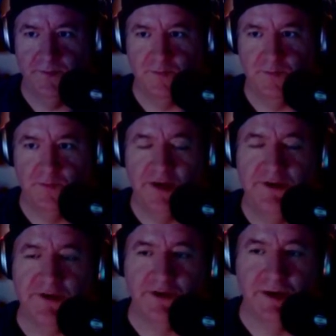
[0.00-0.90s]

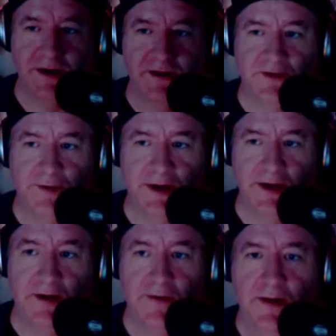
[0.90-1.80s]
research-wise, it's
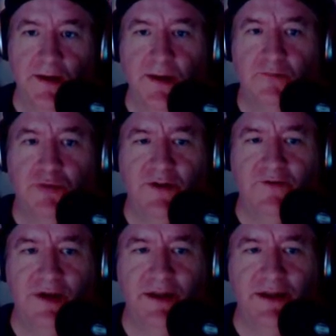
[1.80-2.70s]
pretty
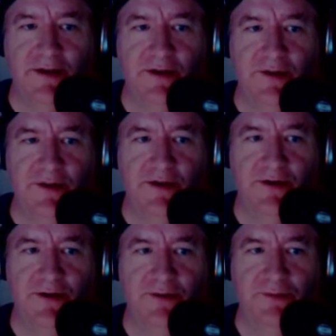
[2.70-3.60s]
friendly to do these
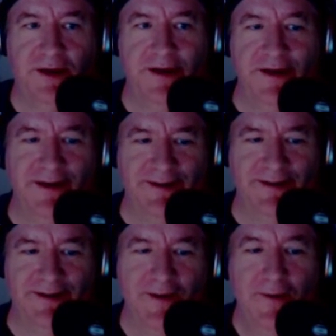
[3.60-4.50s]
shows because
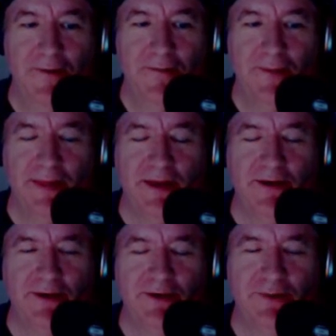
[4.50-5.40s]
there
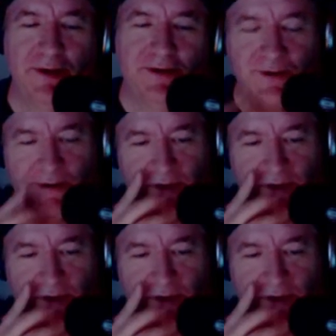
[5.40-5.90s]
are so many sources